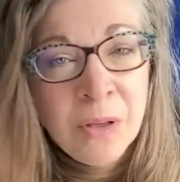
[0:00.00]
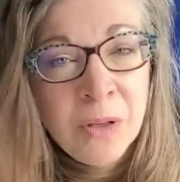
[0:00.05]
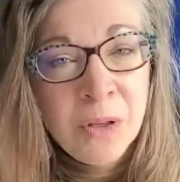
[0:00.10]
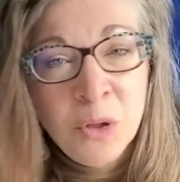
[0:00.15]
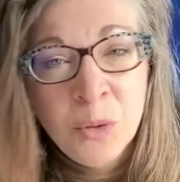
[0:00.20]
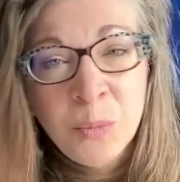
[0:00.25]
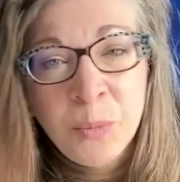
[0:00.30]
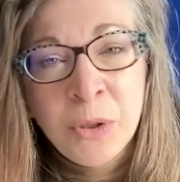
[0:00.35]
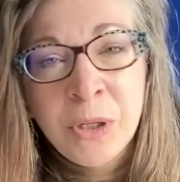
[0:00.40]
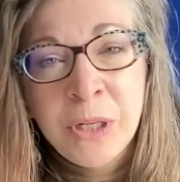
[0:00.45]

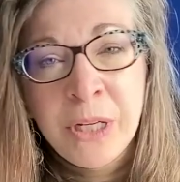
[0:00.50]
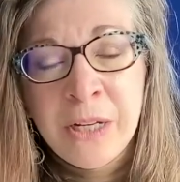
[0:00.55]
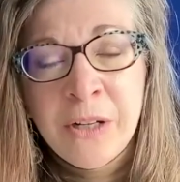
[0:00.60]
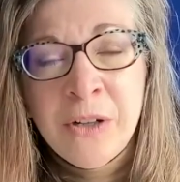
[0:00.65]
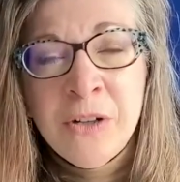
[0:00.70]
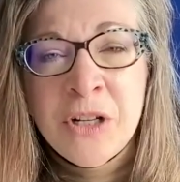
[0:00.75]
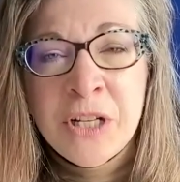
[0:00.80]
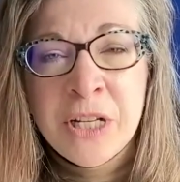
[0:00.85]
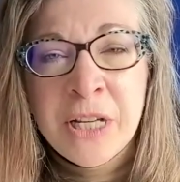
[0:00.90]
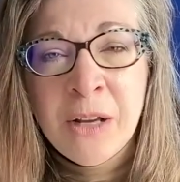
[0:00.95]
you put
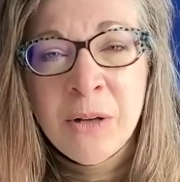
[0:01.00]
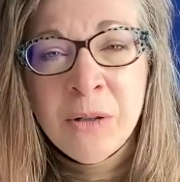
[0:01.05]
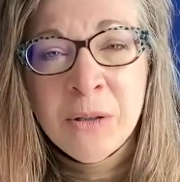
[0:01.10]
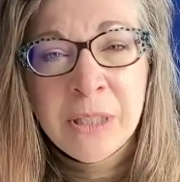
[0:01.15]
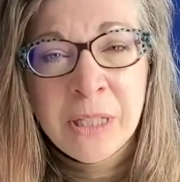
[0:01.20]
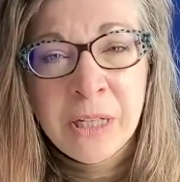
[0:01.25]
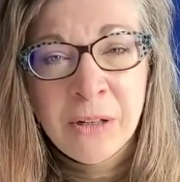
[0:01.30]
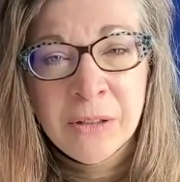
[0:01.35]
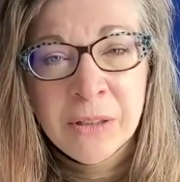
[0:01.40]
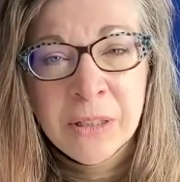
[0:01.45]
energy out
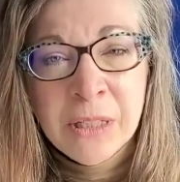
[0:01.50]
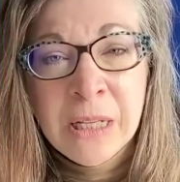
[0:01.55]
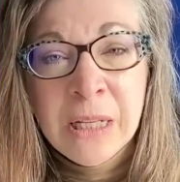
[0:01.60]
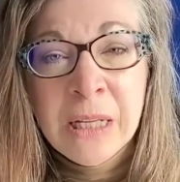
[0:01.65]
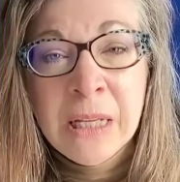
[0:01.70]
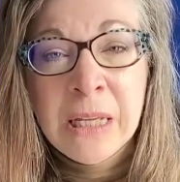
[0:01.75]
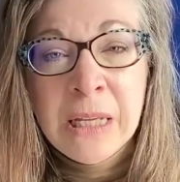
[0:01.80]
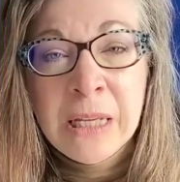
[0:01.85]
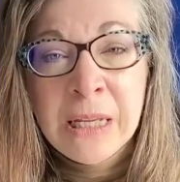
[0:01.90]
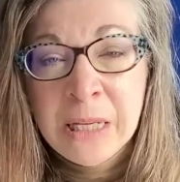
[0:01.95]
there,
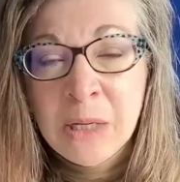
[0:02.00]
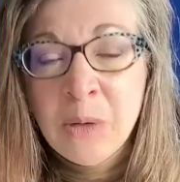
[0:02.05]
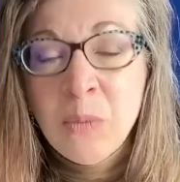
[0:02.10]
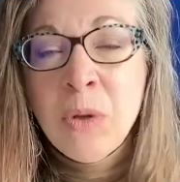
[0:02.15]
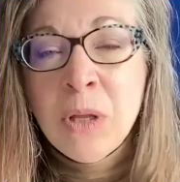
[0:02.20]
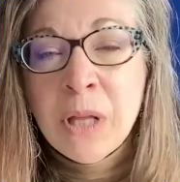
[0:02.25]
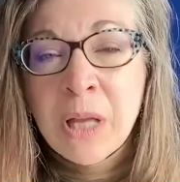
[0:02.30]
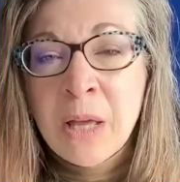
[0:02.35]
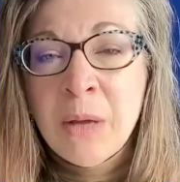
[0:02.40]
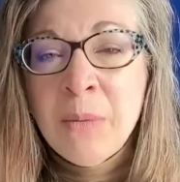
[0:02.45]
it
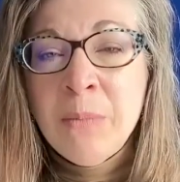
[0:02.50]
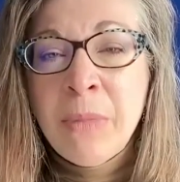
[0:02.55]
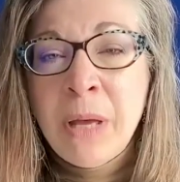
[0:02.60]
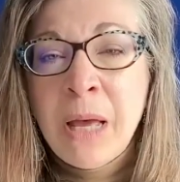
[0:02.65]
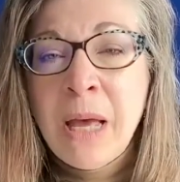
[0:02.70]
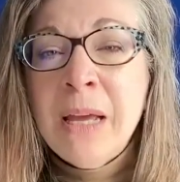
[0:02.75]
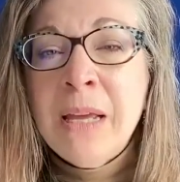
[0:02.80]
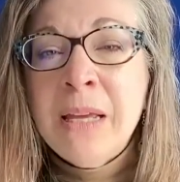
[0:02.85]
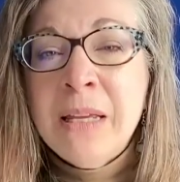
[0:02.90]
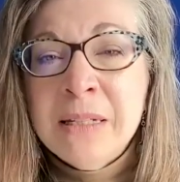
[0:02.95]
will come
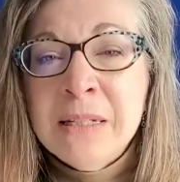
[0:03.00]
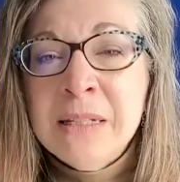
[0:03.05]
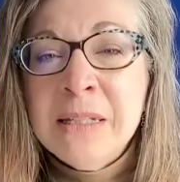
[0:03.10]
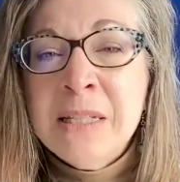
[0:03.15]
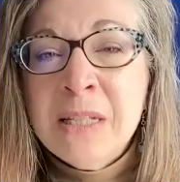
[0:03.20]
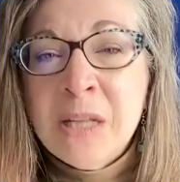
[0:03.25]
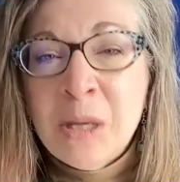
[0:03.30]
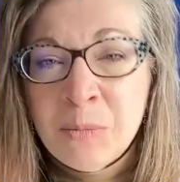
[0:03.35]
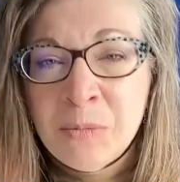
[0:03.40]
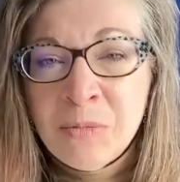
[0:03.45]
back in
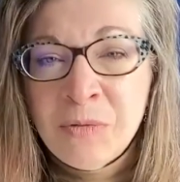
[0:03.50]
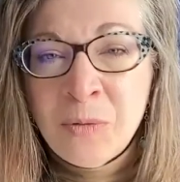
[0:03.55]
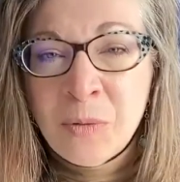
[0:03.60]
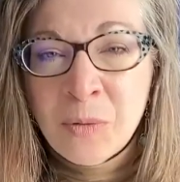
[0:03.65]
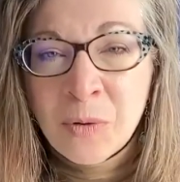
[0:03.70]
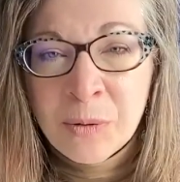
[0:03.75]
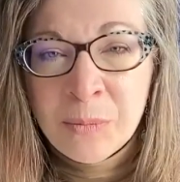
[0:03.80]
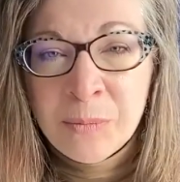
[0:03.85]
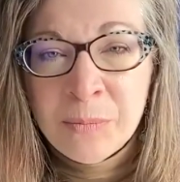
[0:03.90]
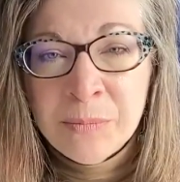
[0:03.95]
some
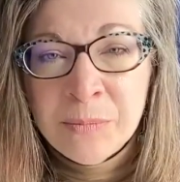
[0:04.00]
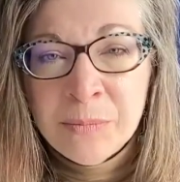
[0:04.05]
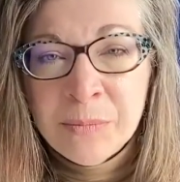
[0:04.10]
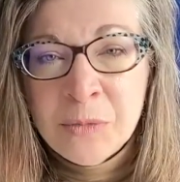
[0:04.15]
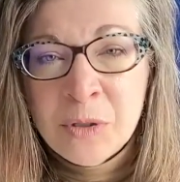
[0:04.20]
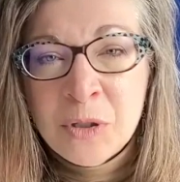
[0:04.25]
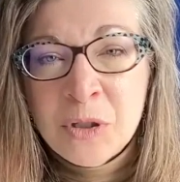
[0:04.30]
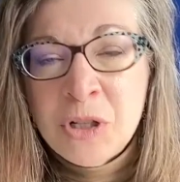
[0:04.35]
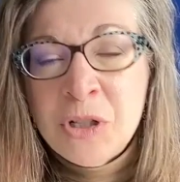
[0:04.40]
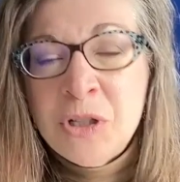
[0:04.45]
form.
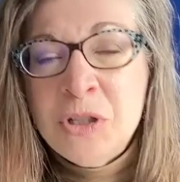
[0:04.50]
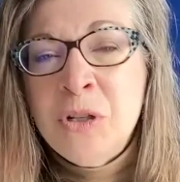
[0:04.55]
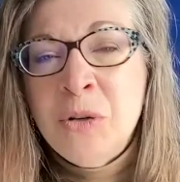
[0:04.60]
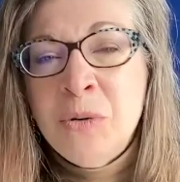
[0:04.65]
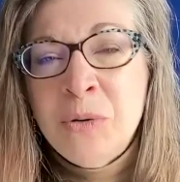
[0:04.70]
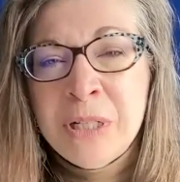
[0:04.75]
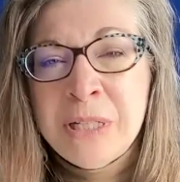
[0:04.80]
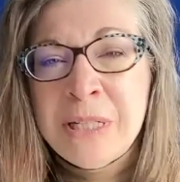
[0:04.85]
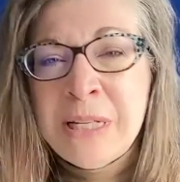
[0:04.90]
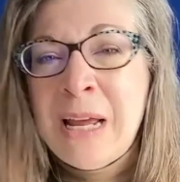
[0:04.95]
Just
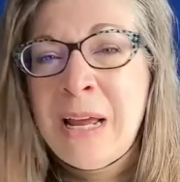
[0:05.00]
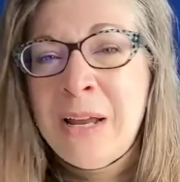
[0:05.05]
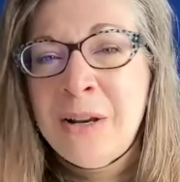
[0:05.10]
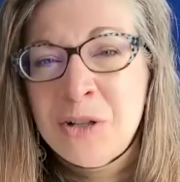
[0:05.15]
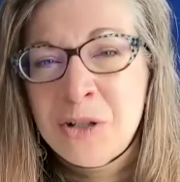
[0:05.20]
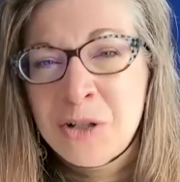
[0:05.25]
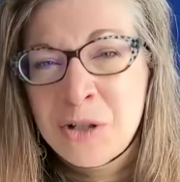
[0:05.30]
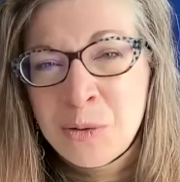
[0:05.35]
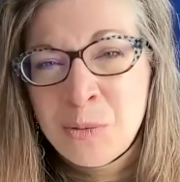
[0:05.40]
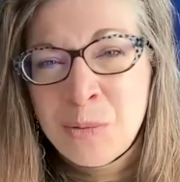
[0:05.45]
don't
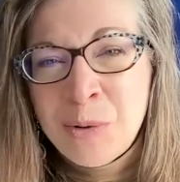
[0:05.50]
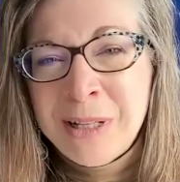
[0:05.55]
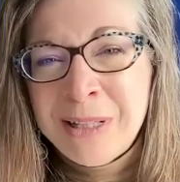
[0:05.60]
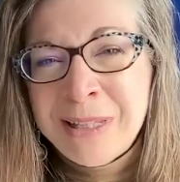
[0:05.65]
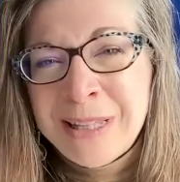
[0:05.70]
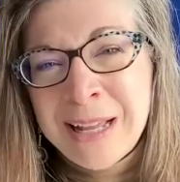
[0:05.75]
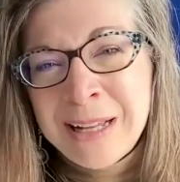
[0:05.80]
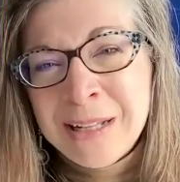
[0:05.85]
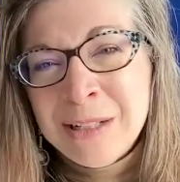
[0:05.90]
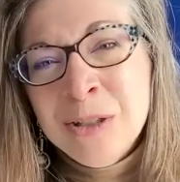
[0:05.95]
attach to what
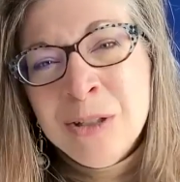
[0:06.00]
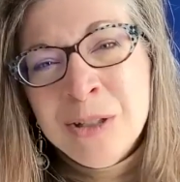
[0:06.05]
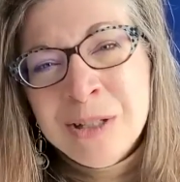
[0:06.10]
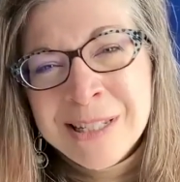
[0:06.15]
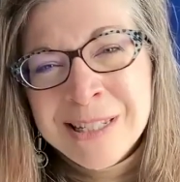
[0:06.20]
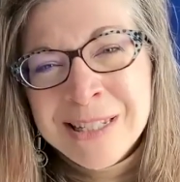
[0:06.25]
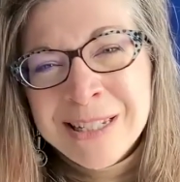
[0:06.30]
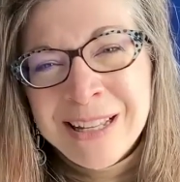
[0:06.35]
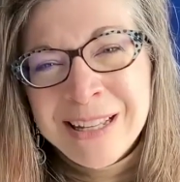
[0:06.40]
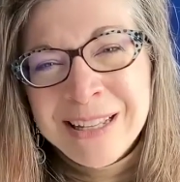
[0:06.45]
that
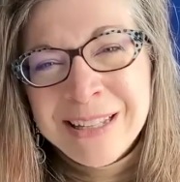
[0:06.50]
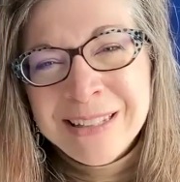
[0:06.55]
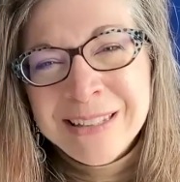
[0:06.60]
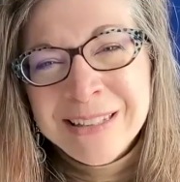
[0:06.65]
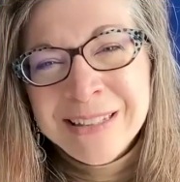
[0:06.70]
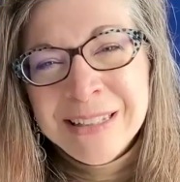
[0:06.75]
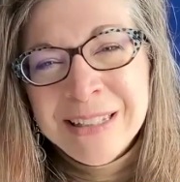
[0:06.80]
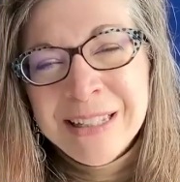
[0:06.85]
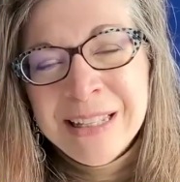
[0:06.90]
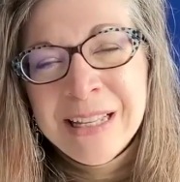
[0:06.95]
looks like.
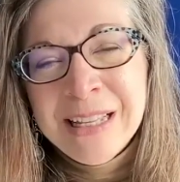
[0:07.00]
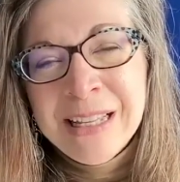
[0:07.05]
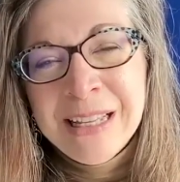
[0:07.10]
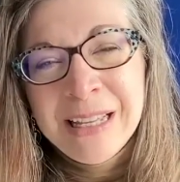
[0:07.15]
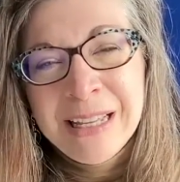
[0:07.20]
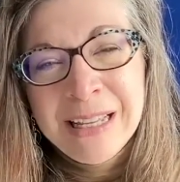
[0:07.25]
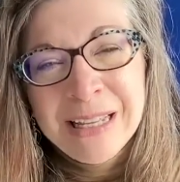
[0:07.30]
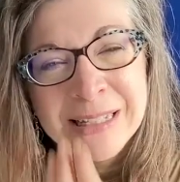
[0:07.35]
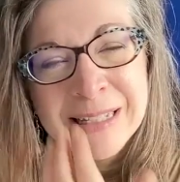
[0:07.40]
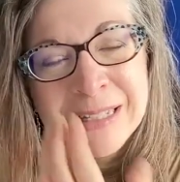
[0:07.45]

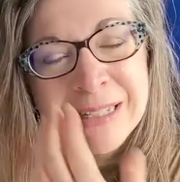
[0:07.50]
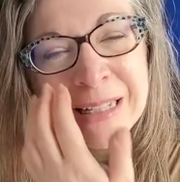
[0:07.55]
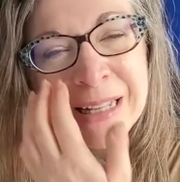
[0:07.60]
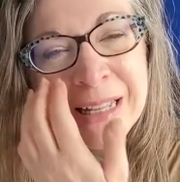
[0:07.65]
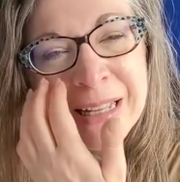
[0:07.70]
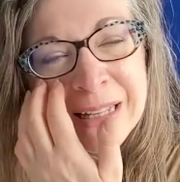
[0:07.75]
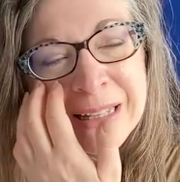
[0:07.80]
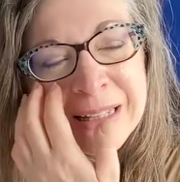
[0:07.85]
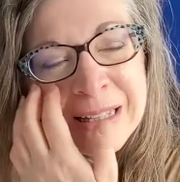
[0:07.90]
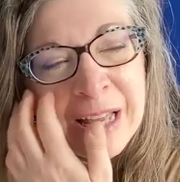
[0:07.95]
It's
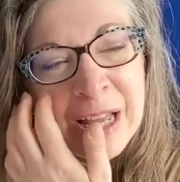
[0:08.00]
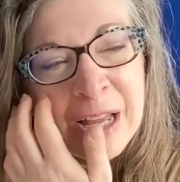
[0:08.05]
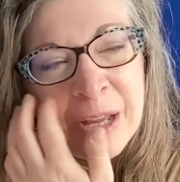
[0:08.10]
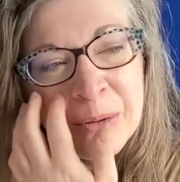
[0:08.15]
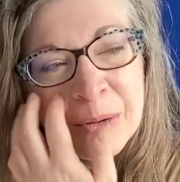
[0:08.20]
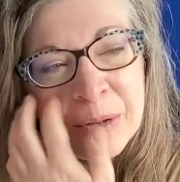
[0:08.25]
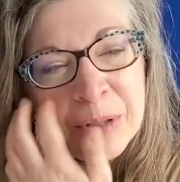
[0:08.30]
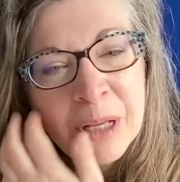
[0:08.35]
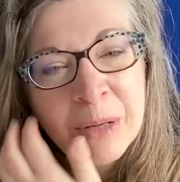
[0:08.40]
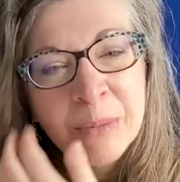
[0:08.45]
like
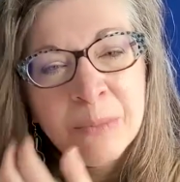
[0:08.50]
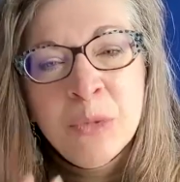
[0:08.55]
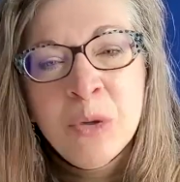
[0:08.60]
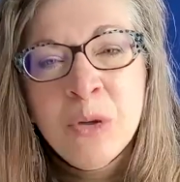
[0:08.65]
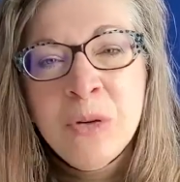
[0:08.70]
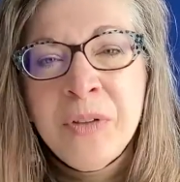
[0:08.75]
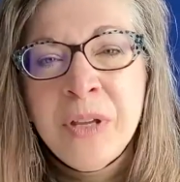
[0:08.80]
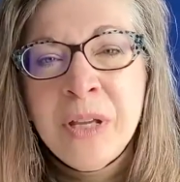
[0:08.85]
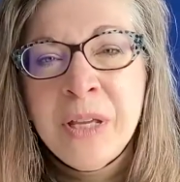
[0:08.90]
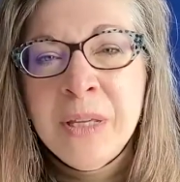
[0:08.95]
that
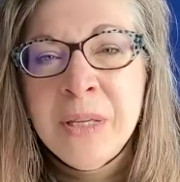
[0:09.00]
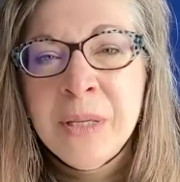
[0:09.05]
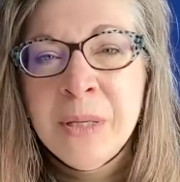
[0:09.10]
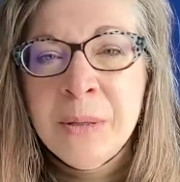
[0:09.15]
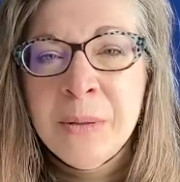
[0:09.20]
movie,